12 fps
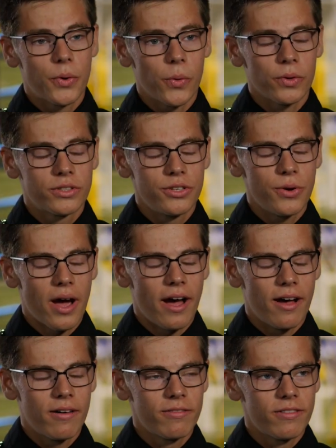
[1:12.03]
cool to
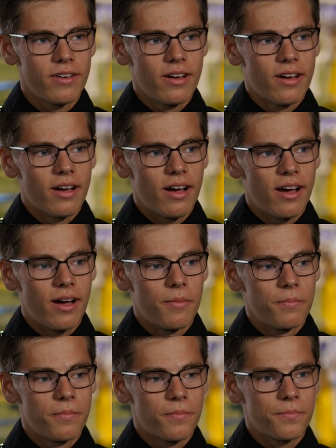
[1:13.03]
have
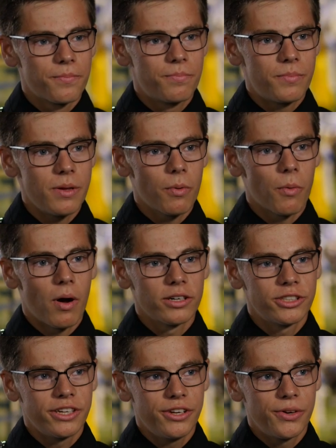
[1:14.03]
people
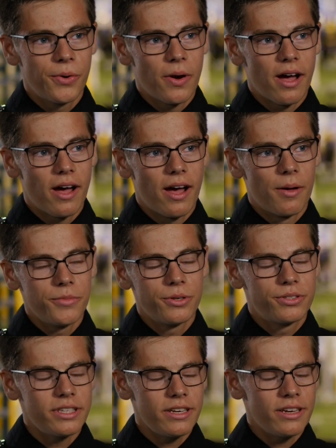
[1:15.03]
watching you. You
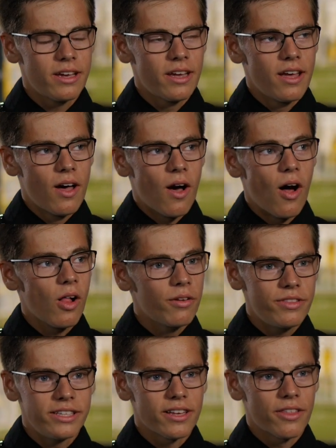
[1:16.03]
see all
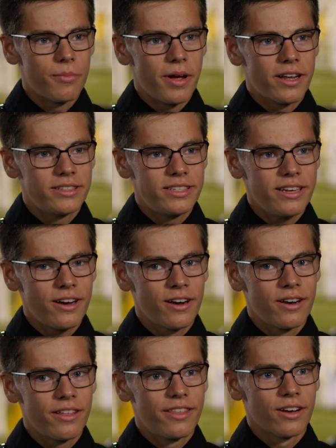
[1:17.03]
of these other bands
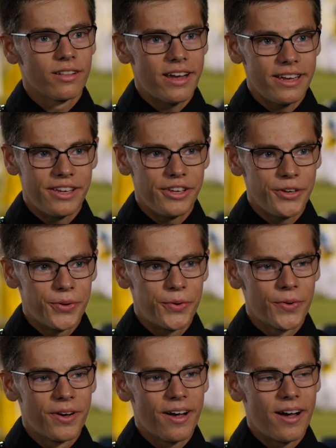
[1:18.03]
here, they're like
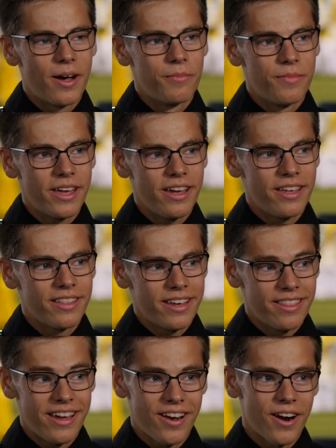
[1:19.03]
you.
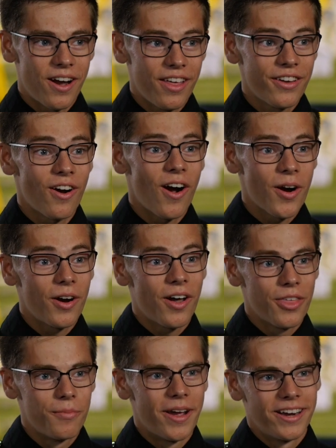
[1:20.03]
There are
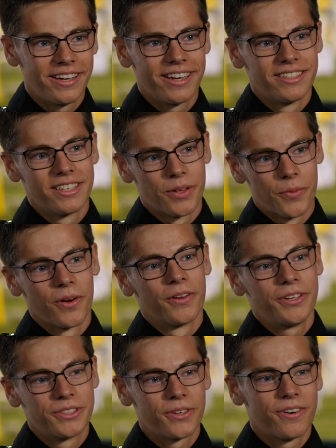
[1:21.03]
other band kids in the
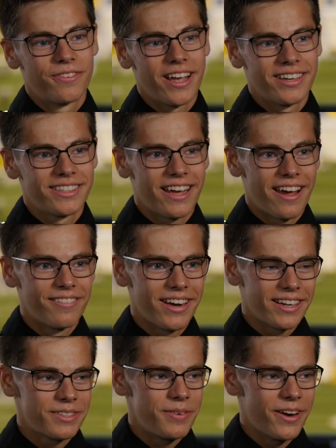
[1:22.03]
world. You sort of get to have
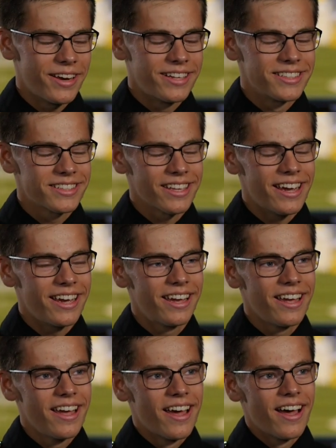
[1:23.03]
that experience. Like
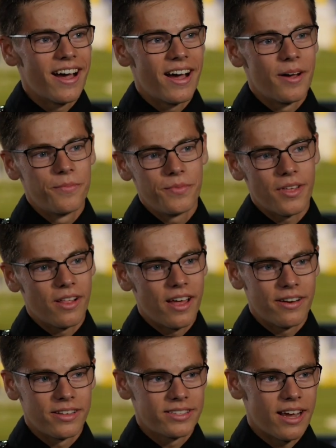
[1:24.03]
a
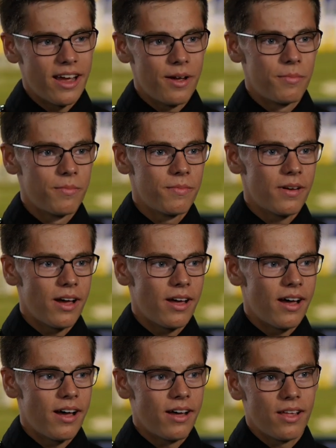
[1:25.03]
lot of the time,
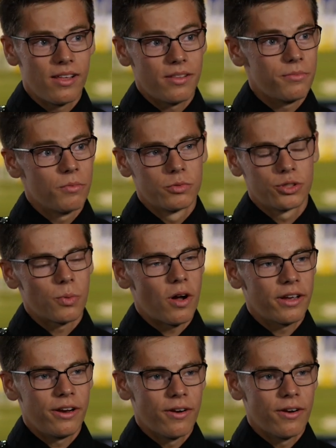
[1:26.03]
just walking